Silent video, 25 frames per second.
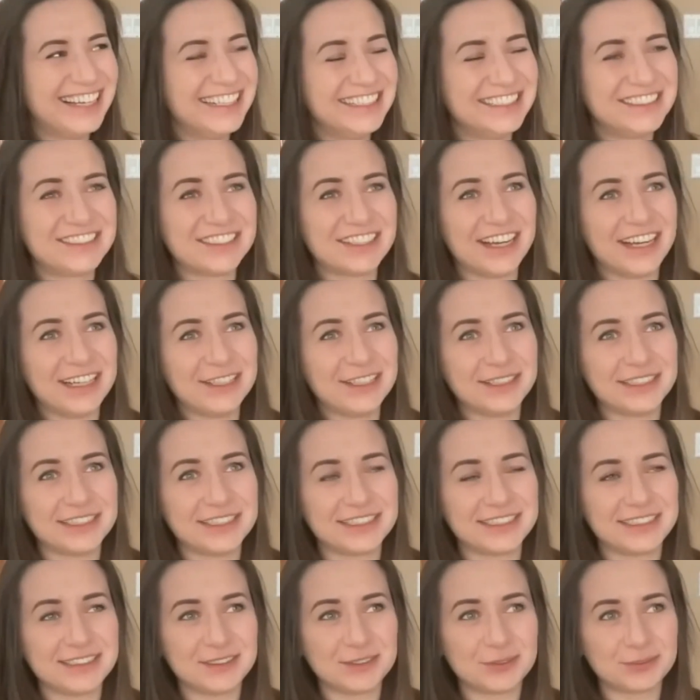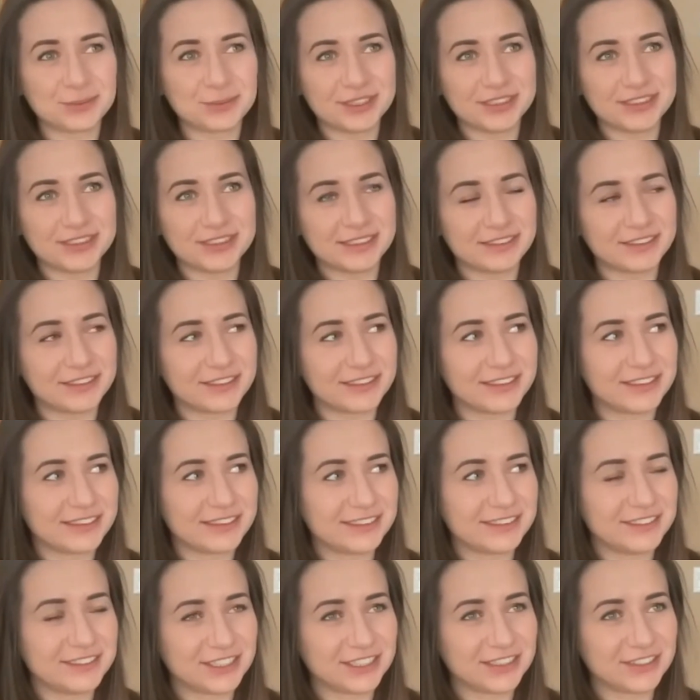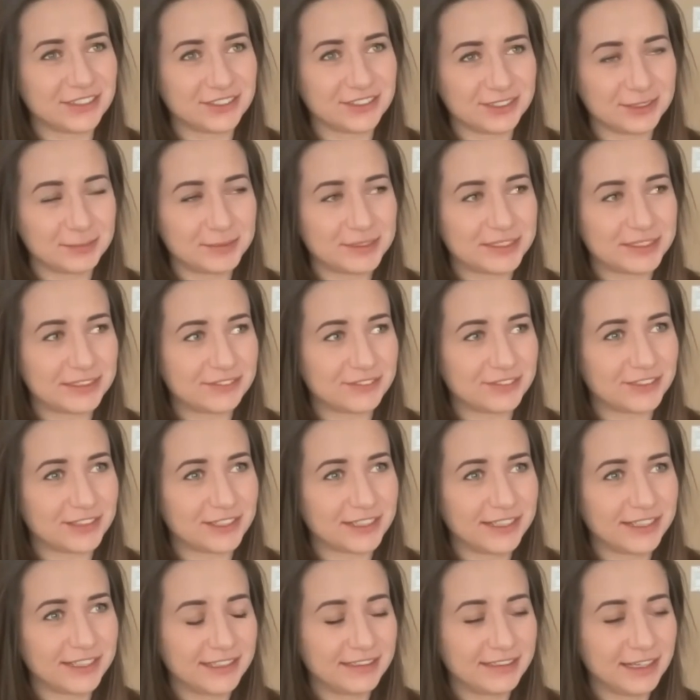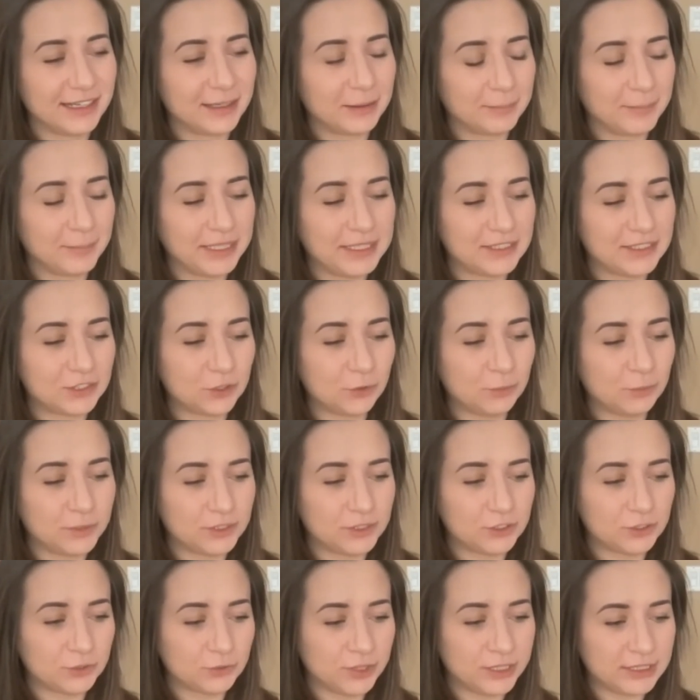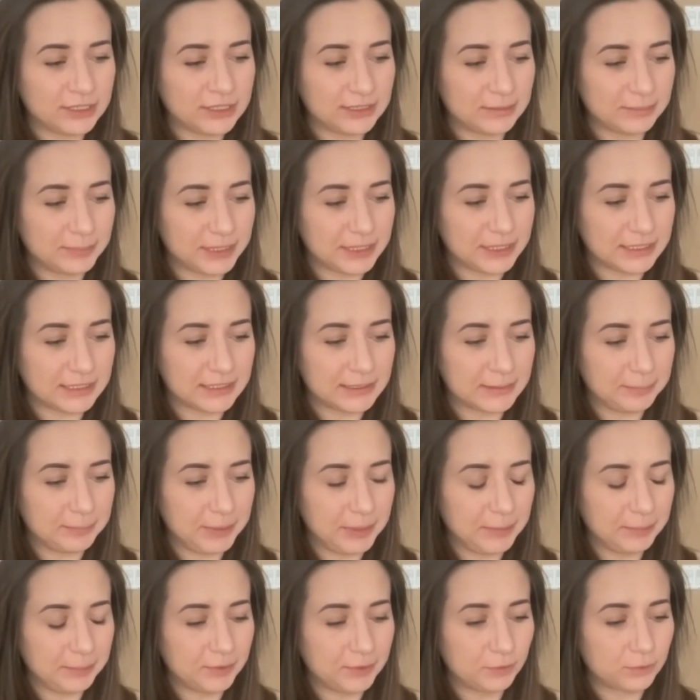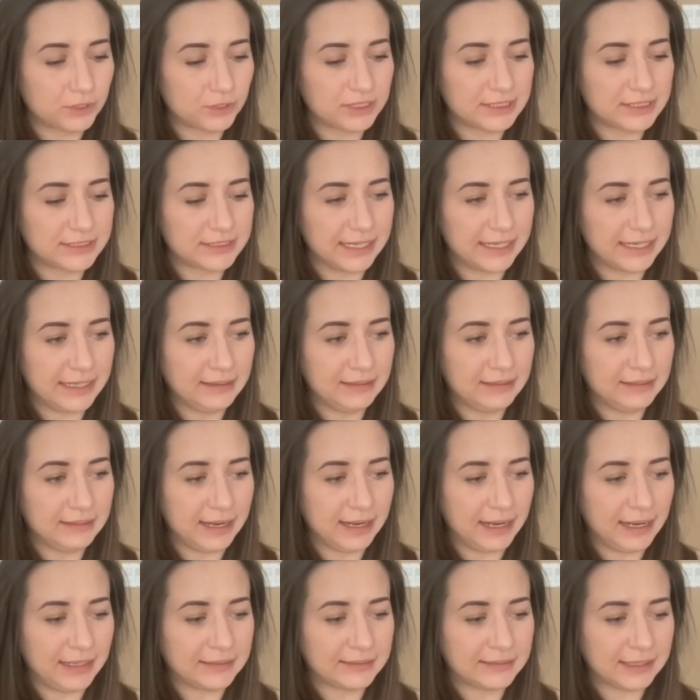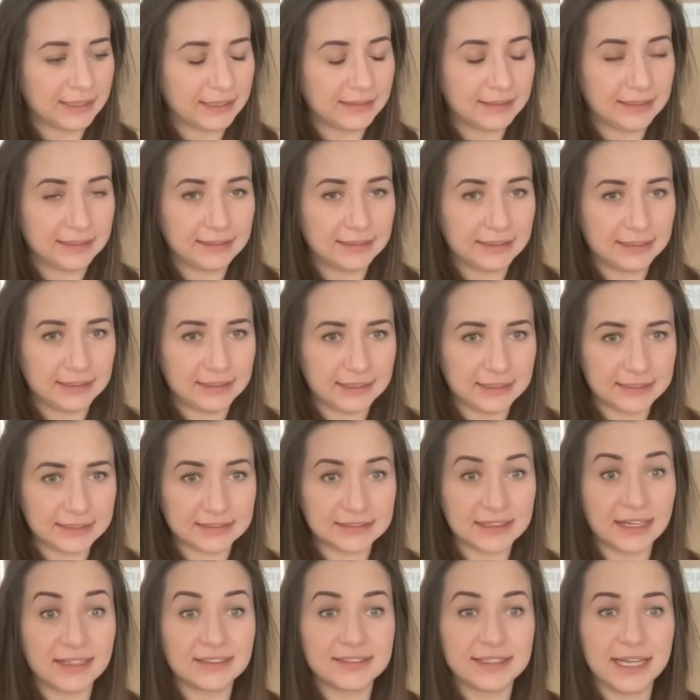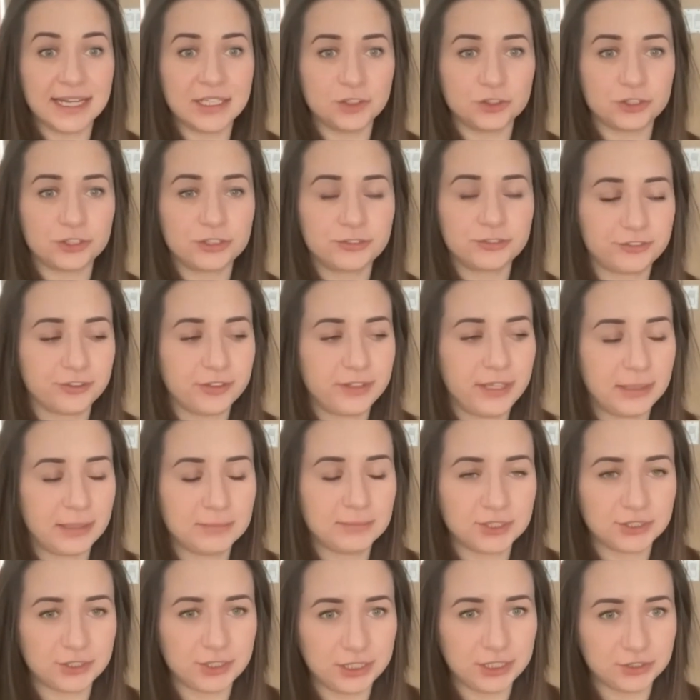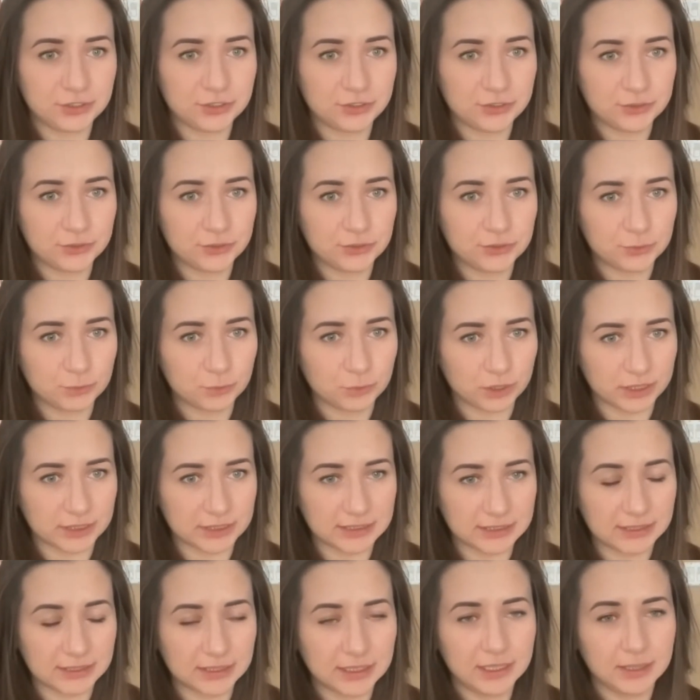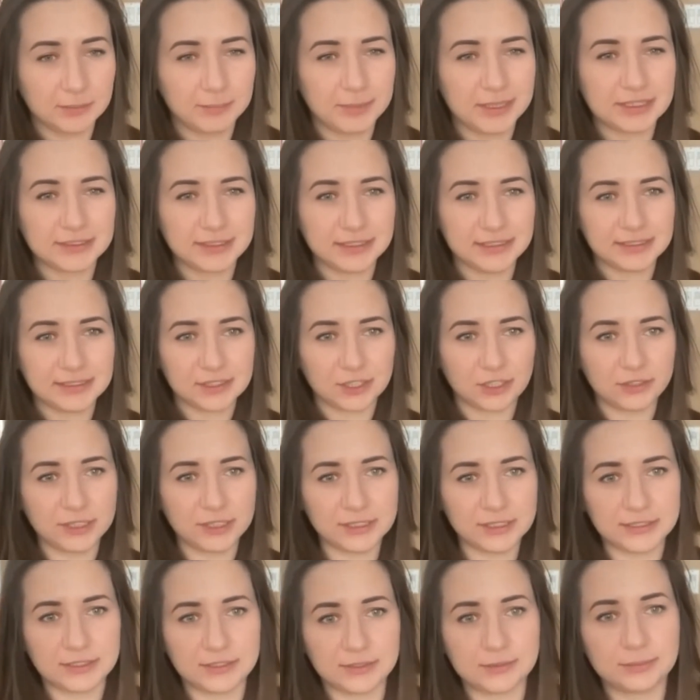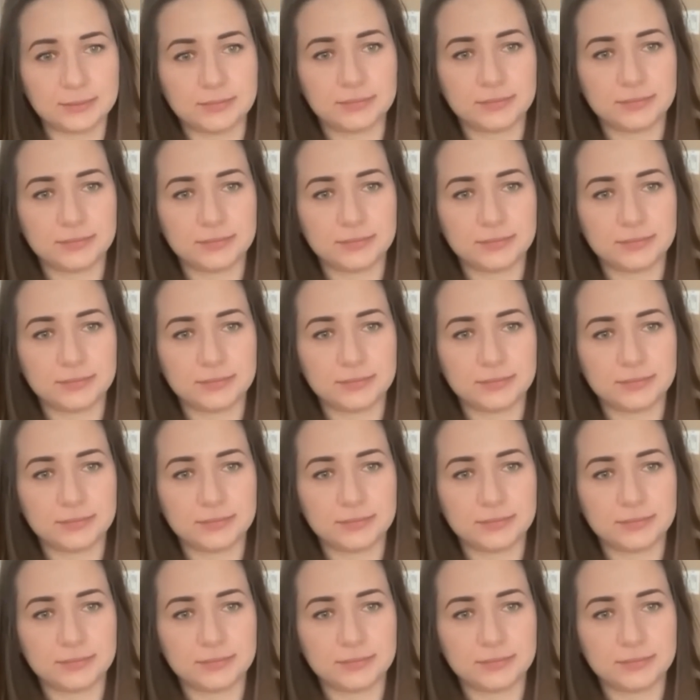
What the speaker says: But anyways, these words were gender specific, like made so much noise because people were saying that it's not natural for them to hear those words because they started to